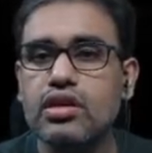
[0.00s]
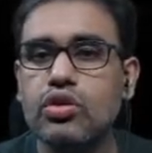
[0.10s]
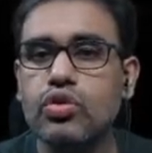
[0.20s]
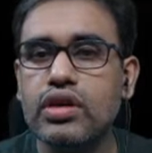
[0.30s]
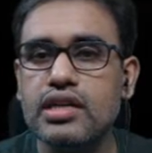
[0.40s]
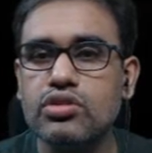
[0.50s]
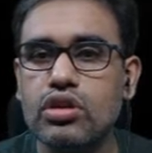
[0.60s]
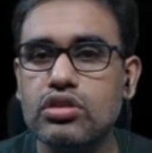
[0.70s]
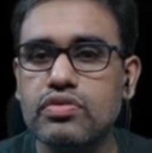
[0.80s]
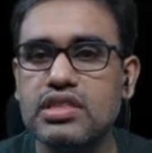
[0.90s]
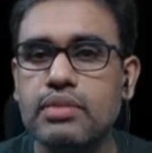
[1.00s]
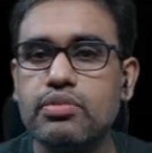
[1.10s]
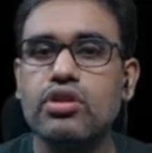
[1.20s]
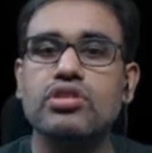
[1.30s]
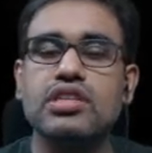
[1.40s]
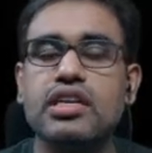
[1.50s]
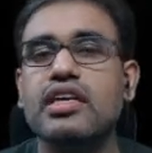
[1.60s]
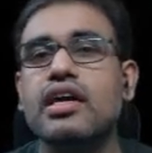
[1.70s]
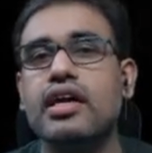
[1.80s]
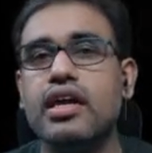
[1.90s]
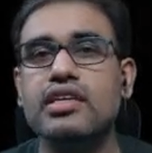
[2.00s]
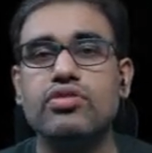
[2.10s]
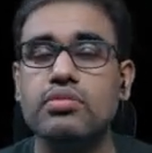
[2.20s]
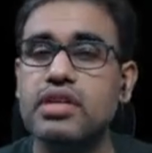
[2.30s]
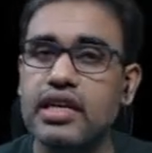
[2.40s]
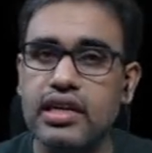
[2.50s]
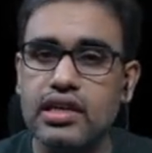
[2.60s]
gonads also which embryologically arise from that area.